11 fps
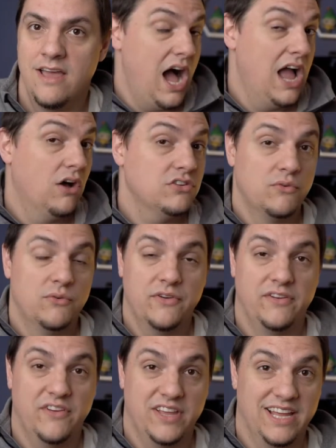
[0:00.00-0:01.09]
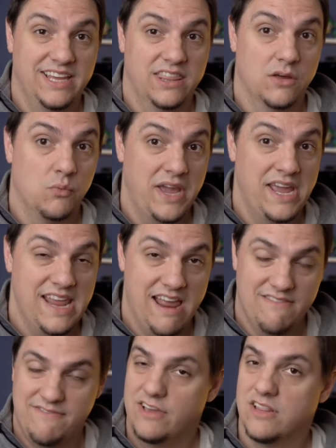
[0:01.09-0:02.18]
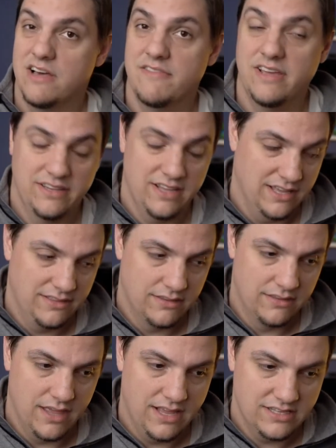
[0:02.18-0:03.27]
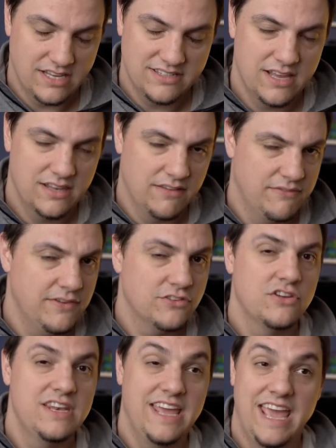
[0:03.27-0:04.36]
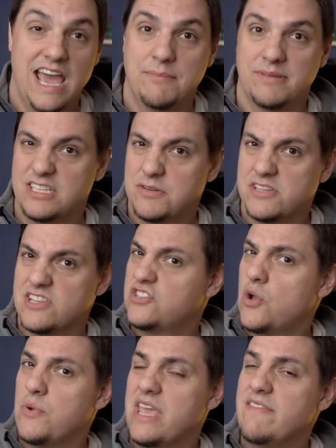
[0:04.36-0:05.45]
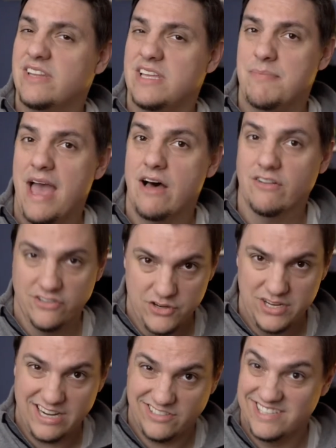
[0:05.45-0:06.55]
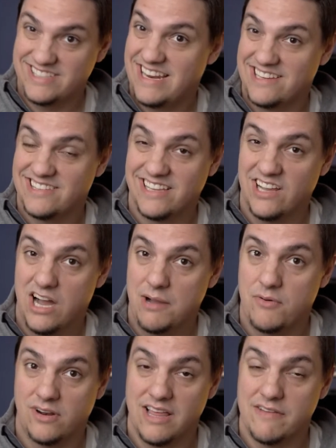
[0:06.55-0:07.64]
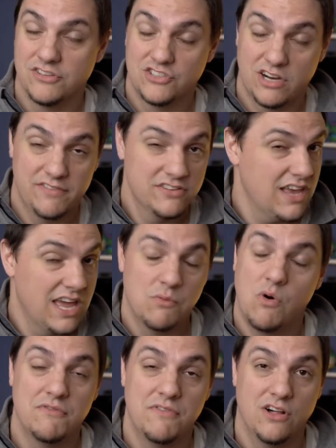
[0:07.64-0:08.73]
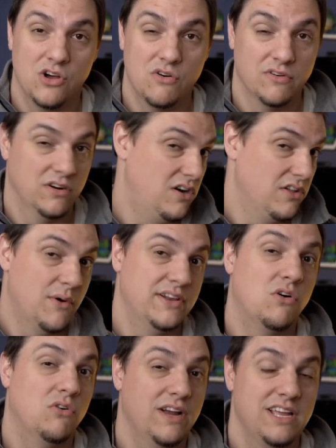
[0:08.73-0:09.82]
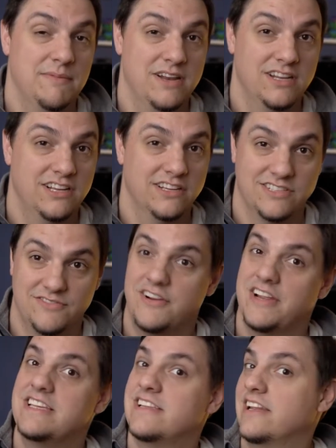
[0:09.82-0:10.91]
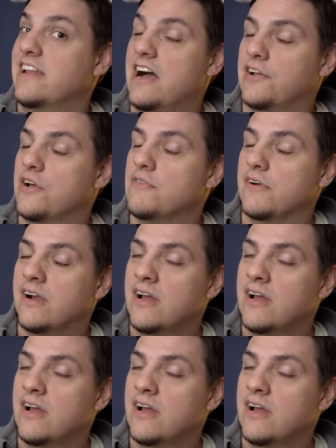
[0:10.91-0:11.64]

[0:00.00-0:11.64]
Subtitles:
I also really like the weight and feel of it. As I said, it feels good in the hand, but that's because it's so evenly balanced. You can actually stand this thing up on a level surface and it won't fall over, although I don't recommend it because it's very easy to knock over.